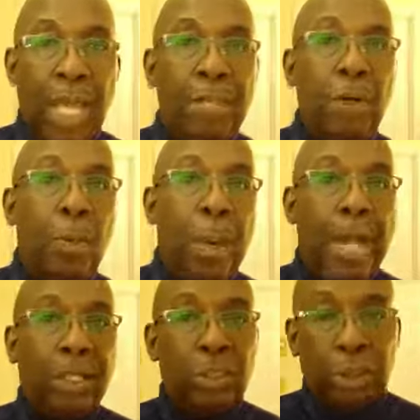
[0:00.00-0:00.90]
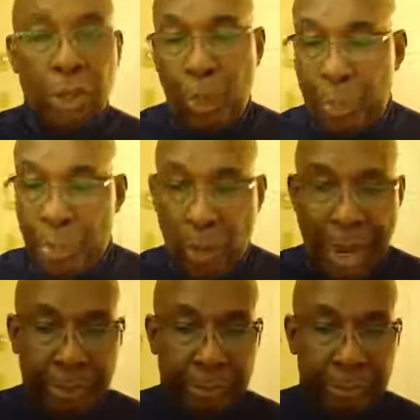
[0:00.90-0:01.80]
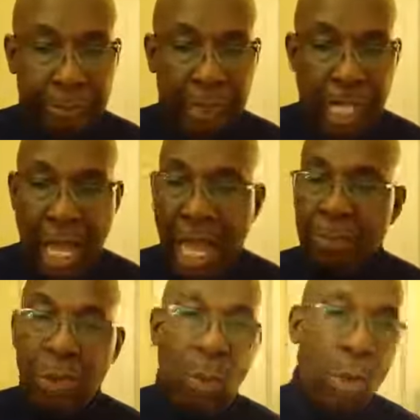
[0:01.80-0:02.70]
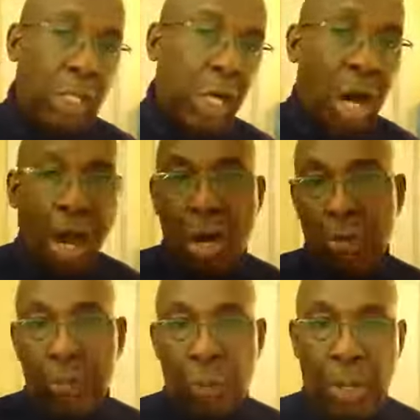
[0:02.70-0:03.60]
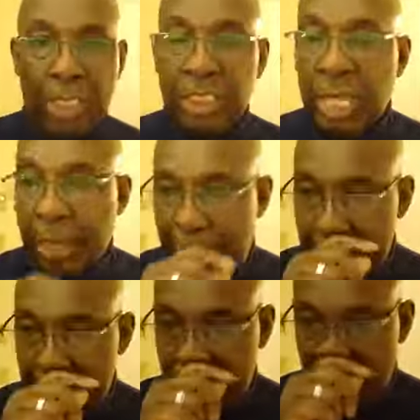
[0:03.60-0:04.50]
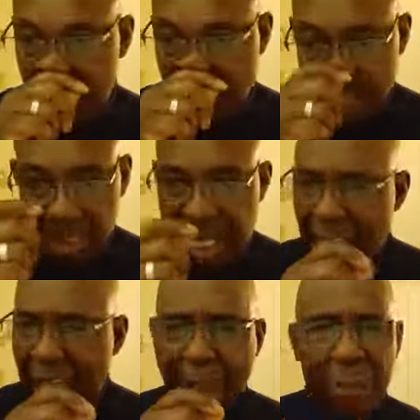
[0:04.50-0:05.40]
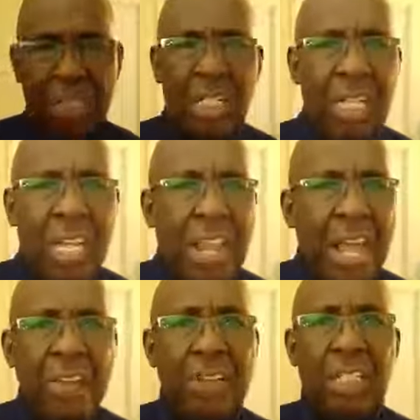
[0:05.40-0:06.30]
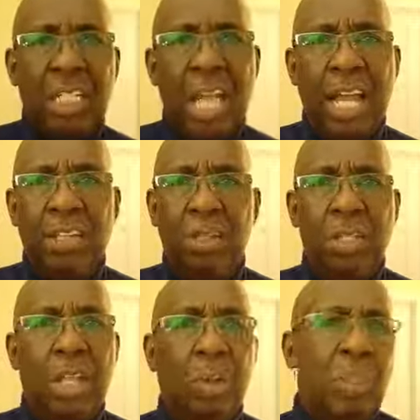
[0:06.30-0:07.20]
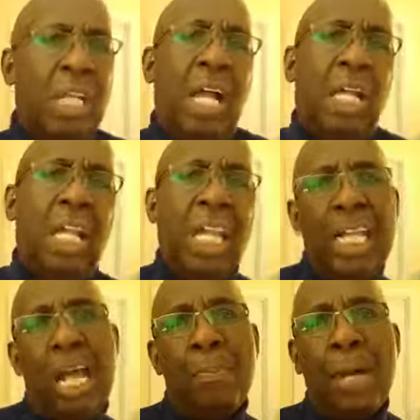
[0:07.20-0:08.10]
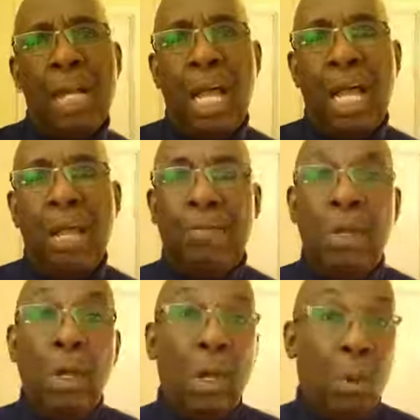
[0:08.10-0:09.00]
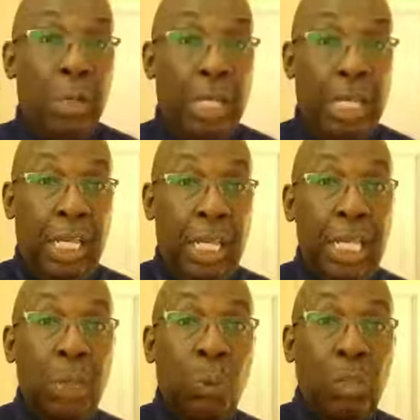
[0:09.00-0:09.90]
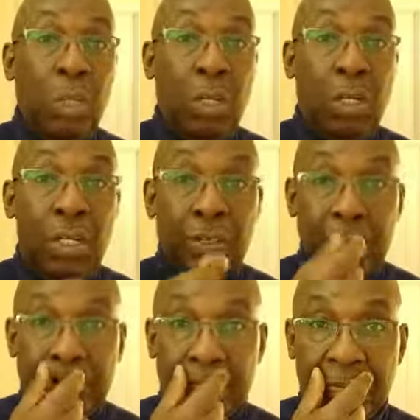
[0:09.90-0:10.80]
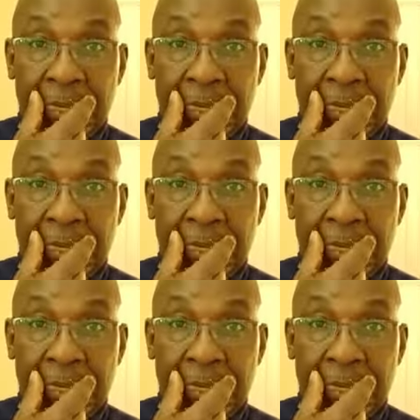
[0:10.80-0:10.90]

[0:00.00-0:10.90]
Ain't nobody going to turn me around. I'm going all the way. Just like Peter said, I will never deny you. In other words, I'll lay down my life. When the heat was on,